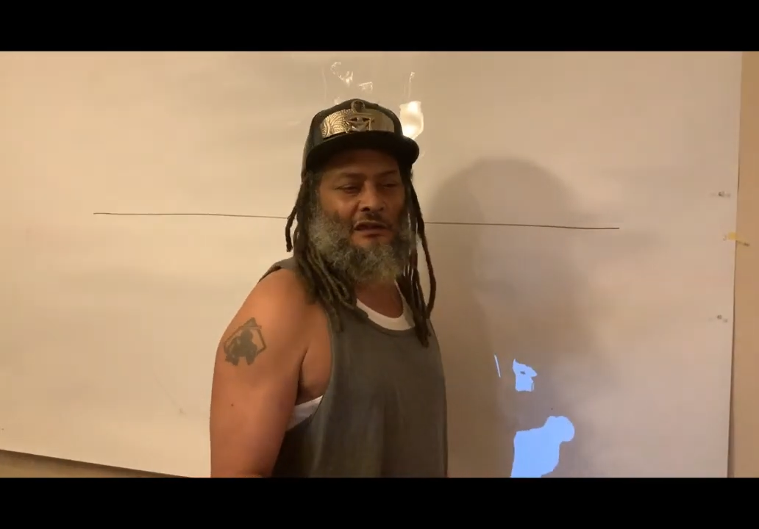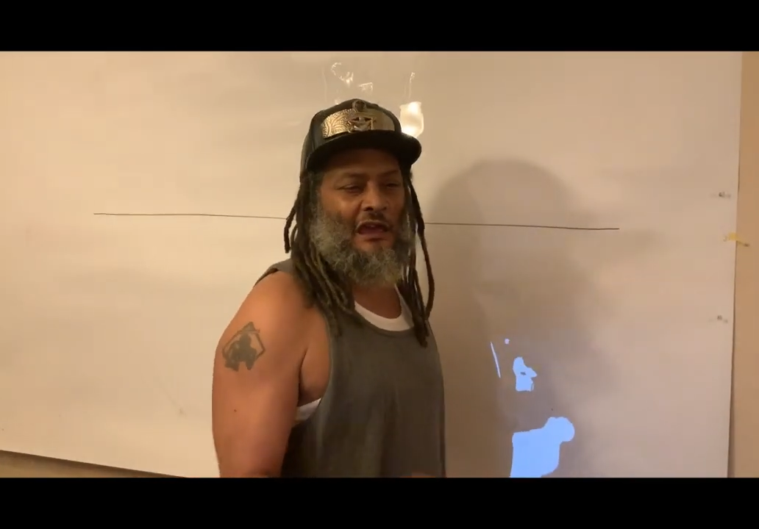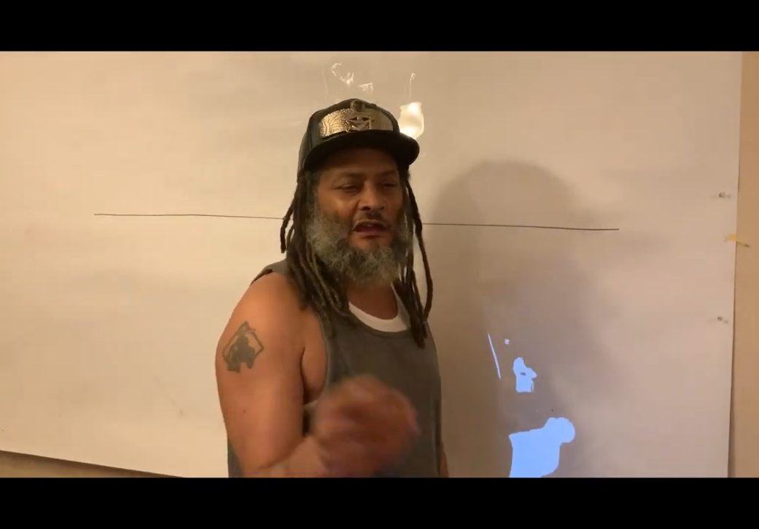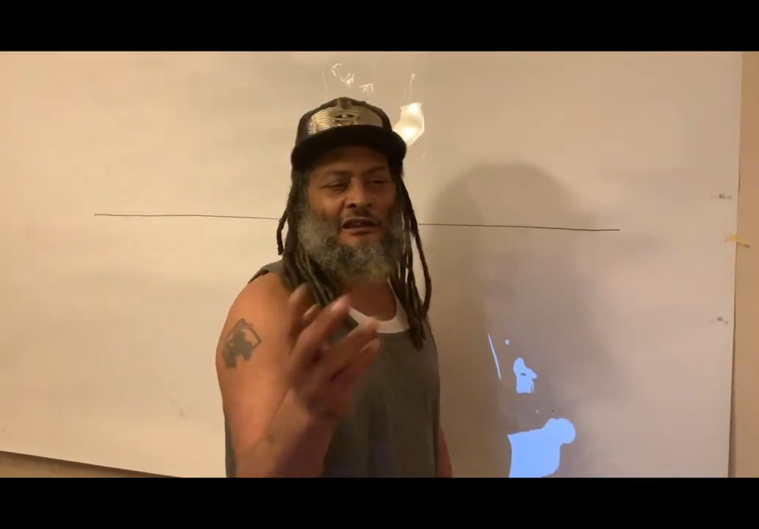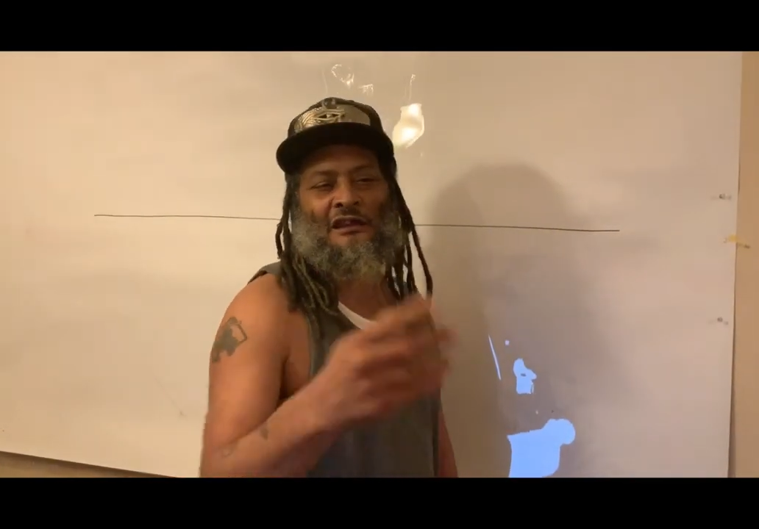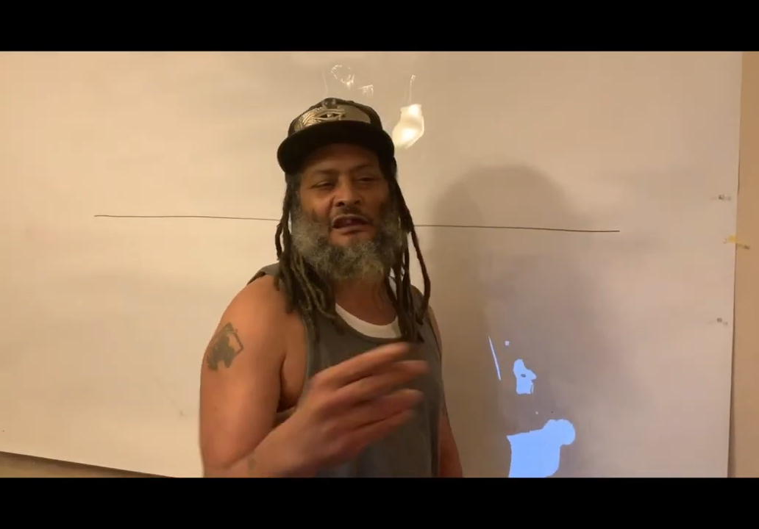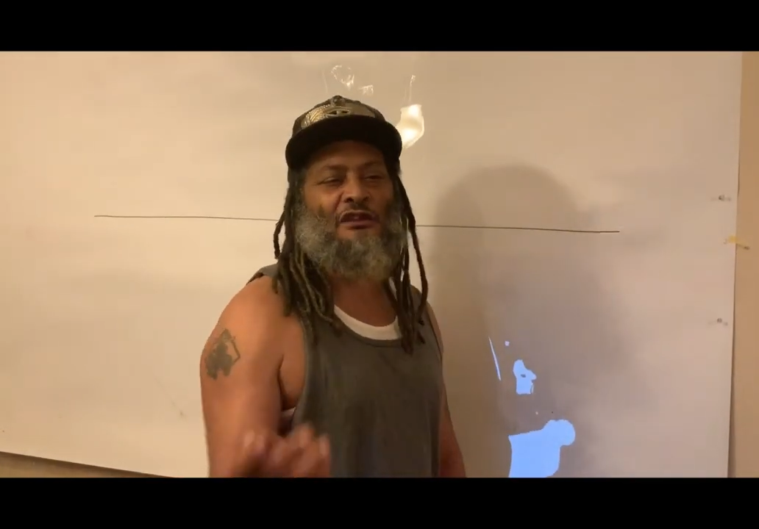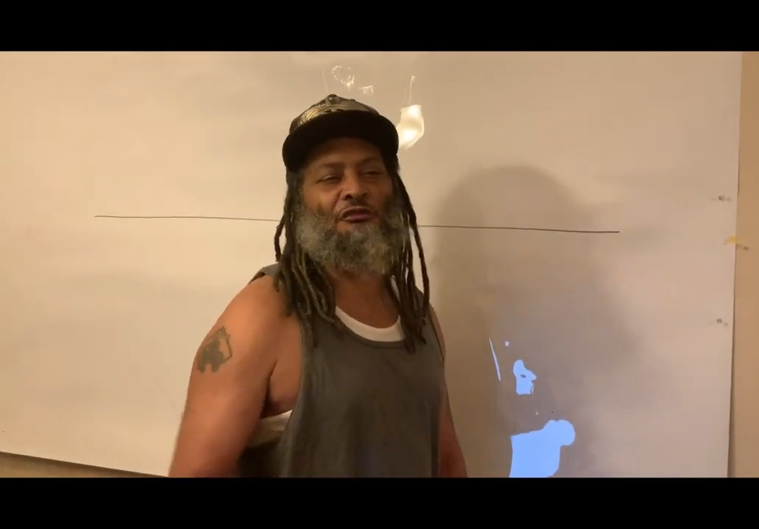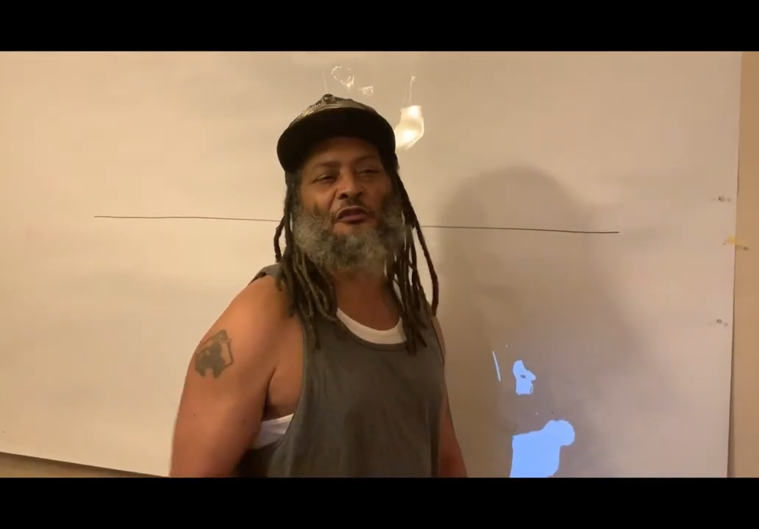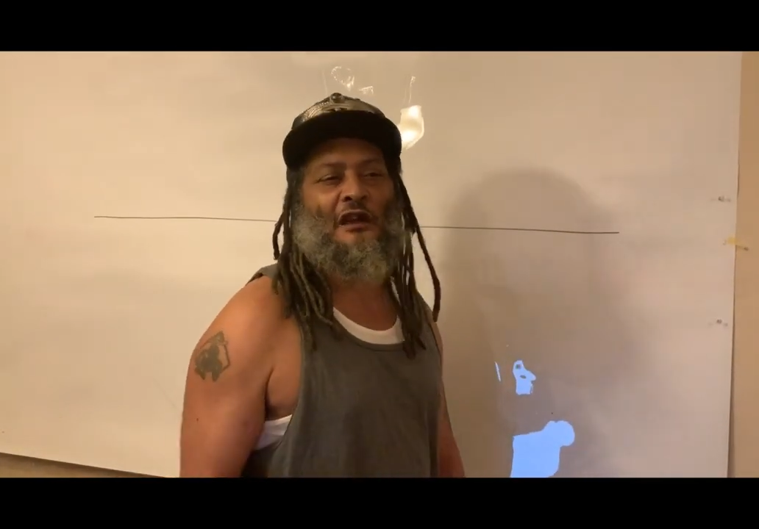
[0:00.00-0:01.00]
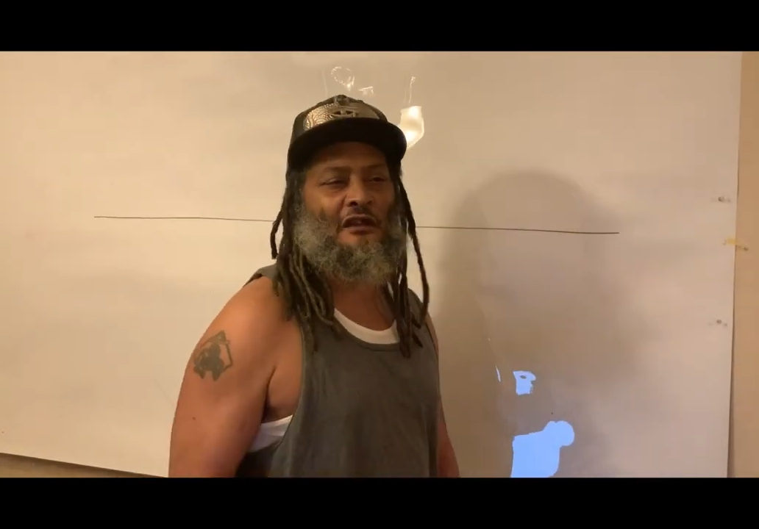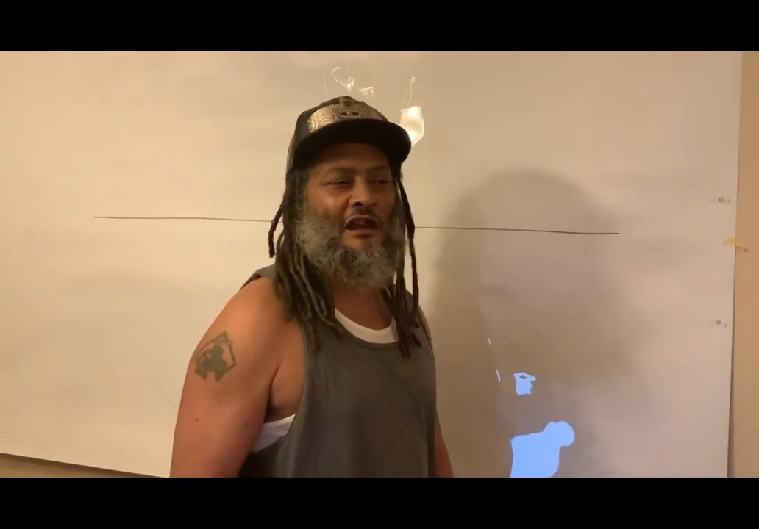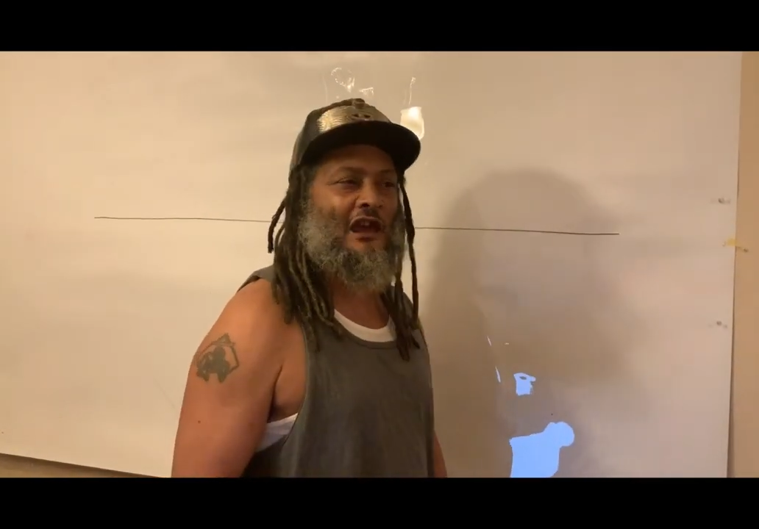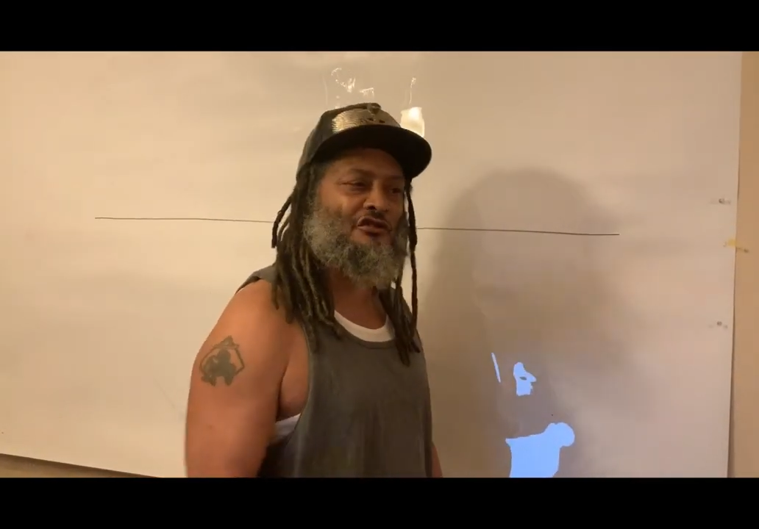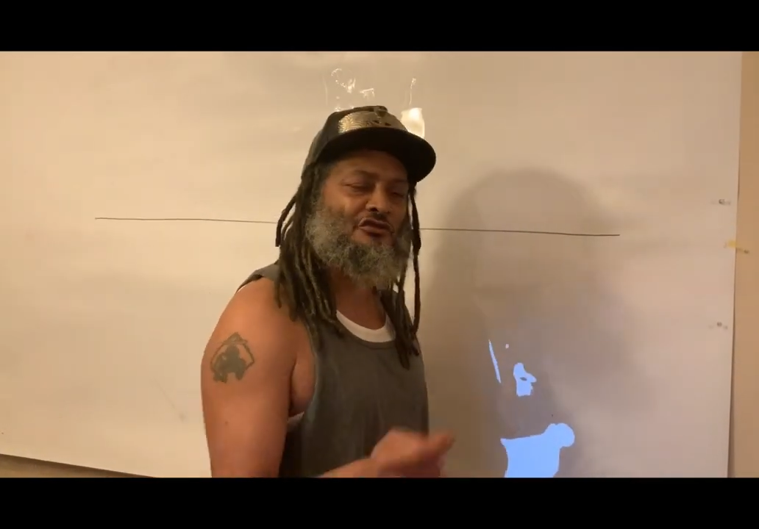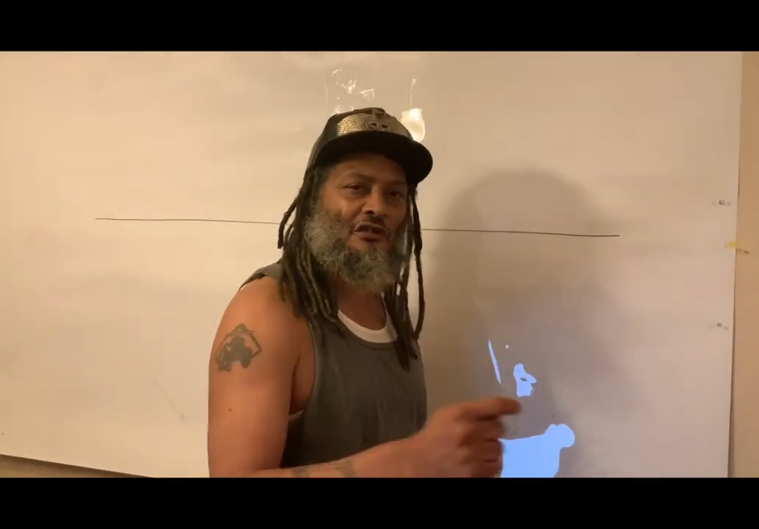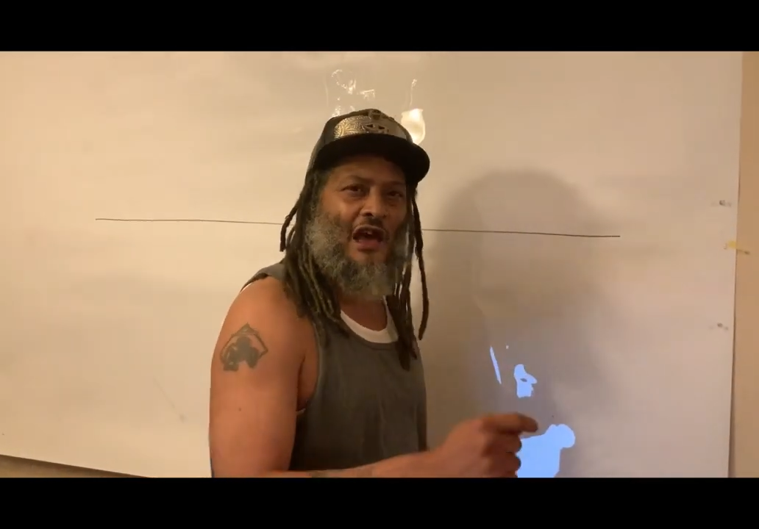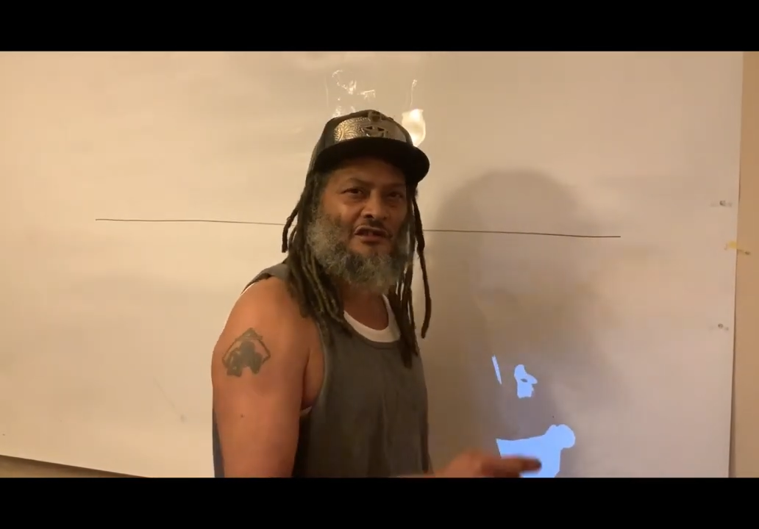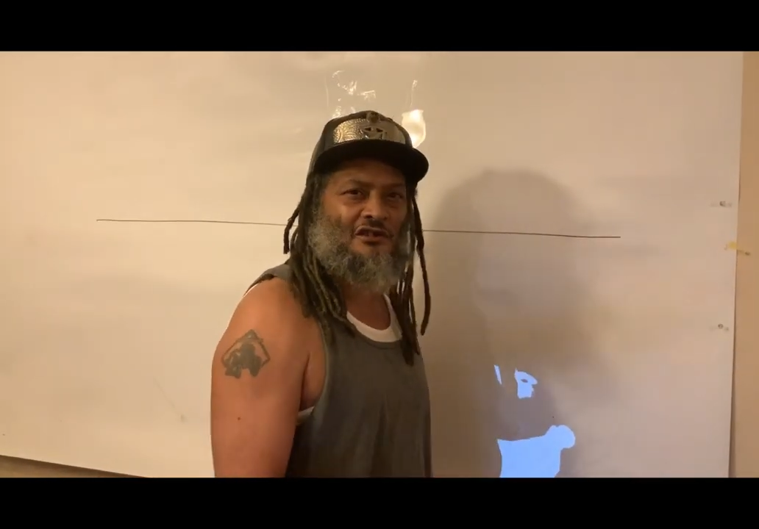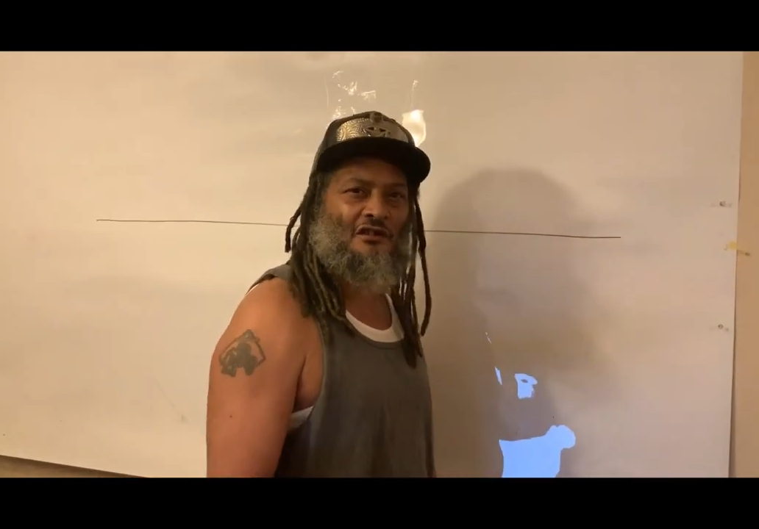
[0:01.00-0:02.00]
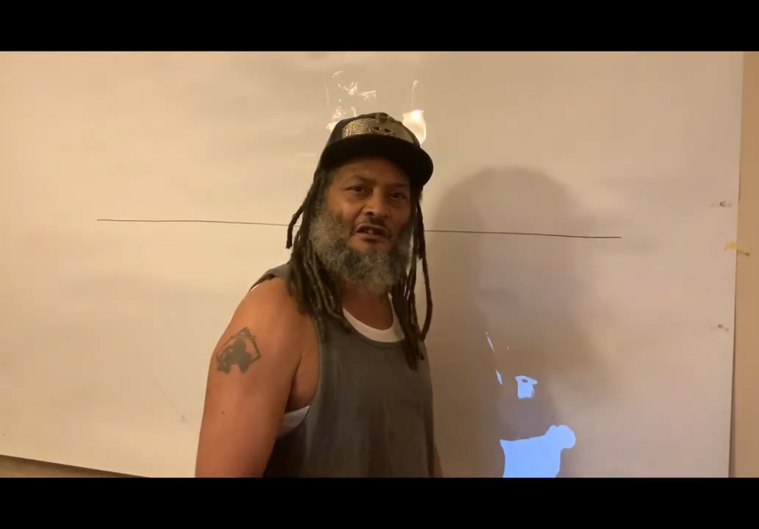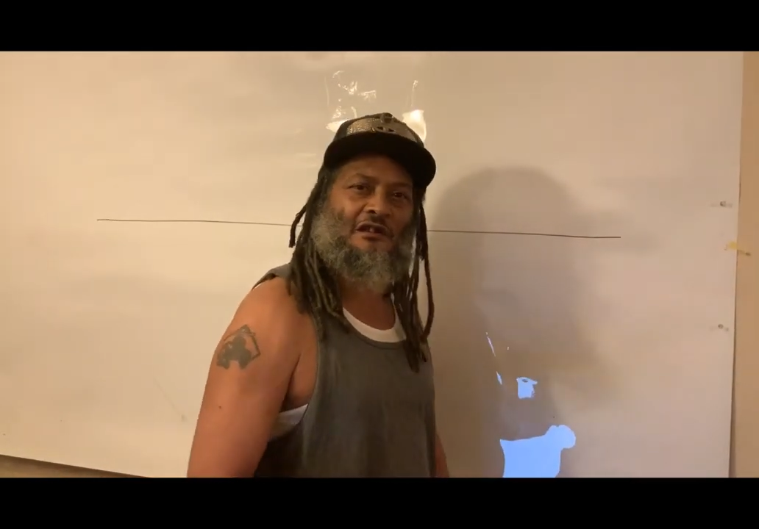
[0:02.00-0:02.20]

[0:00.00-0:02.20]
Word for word: any event astrologically